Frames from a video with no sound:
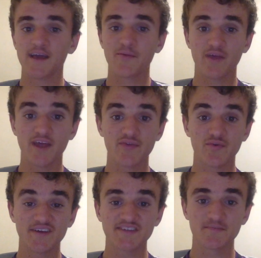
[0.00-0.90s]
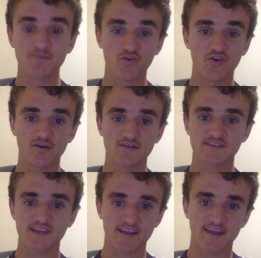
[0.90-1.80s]
We have the Western
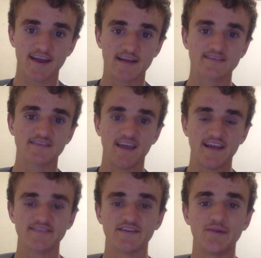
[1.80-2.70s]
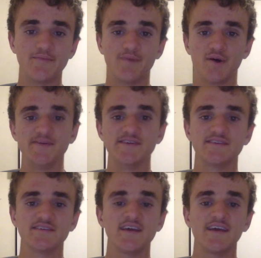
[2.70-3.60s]
Bulldogs against the Essendon
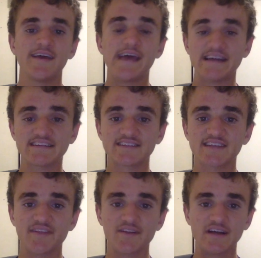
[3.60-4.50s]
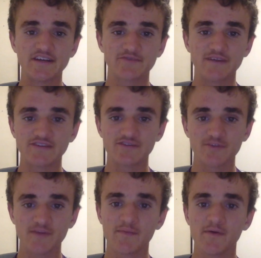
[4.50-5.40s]
Bombers. As I said in the last one, it's all
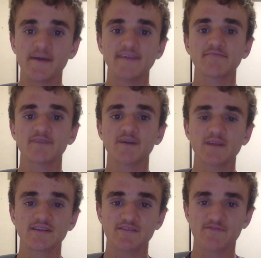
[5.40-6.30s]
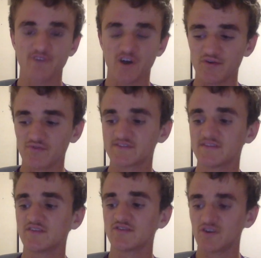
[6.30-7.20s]
about momentum coming into the finals.
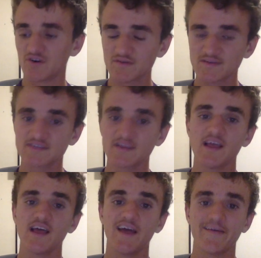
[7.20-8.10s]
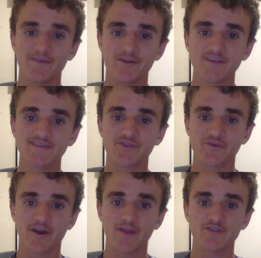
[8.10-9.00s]
The Dogs have lost
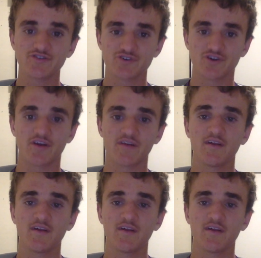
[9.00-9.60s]
around the trot.